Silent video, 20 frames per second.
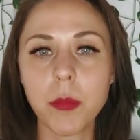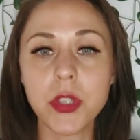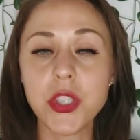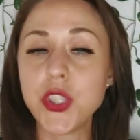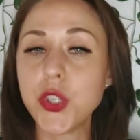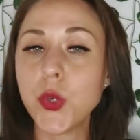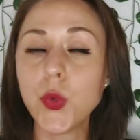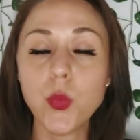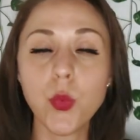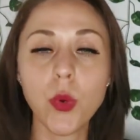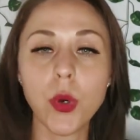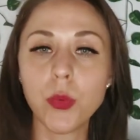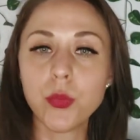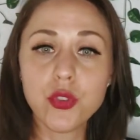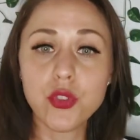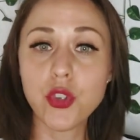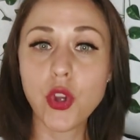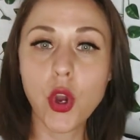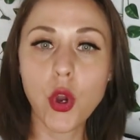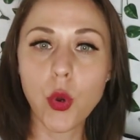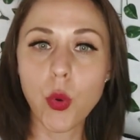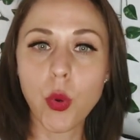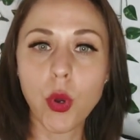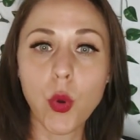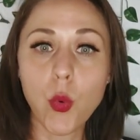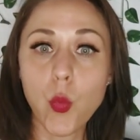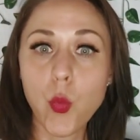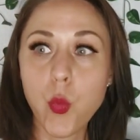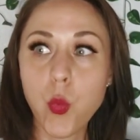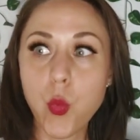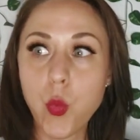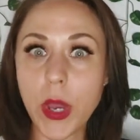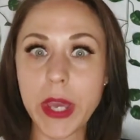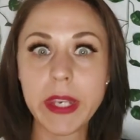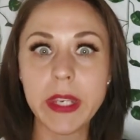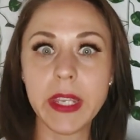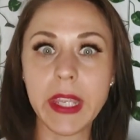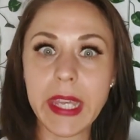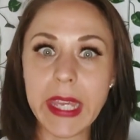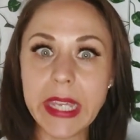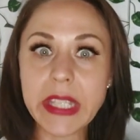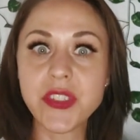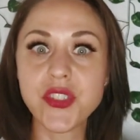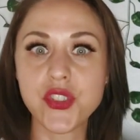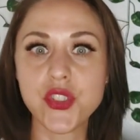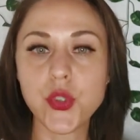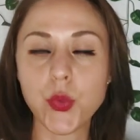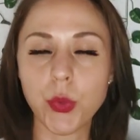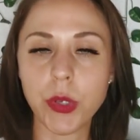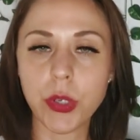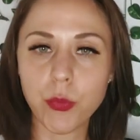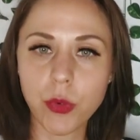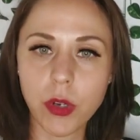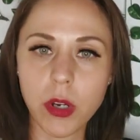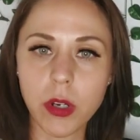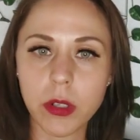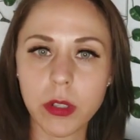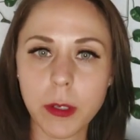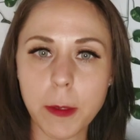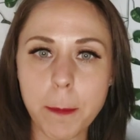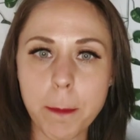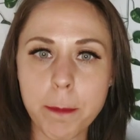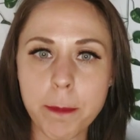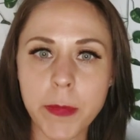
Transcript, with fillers: You won't know when it's doing wrong.